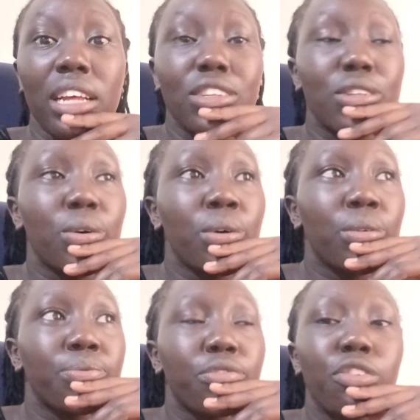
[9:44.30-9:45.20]

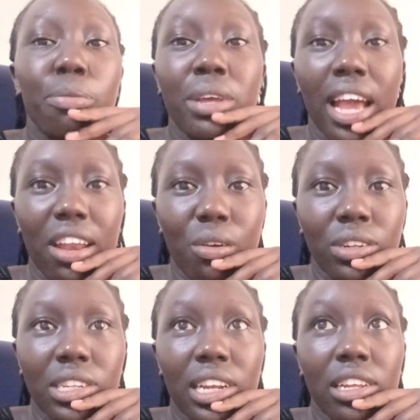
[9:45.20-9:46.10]
so for me, I
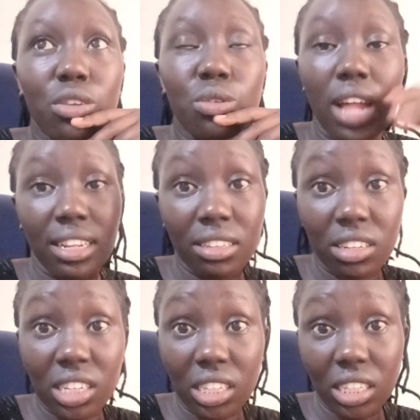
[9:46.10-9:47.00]
don't really do that
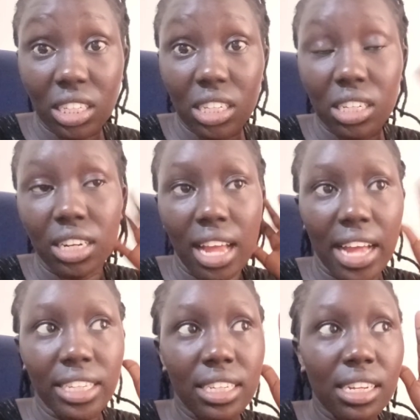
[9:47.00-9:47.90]
strict
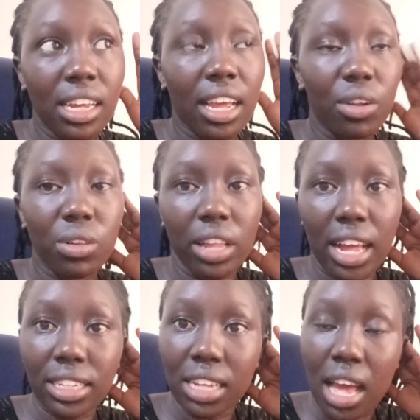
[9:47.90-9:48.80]
dieting and all
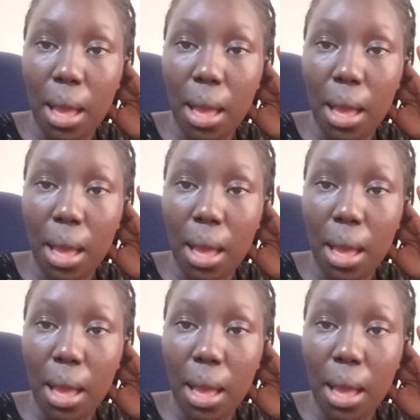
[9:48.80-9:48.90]
that,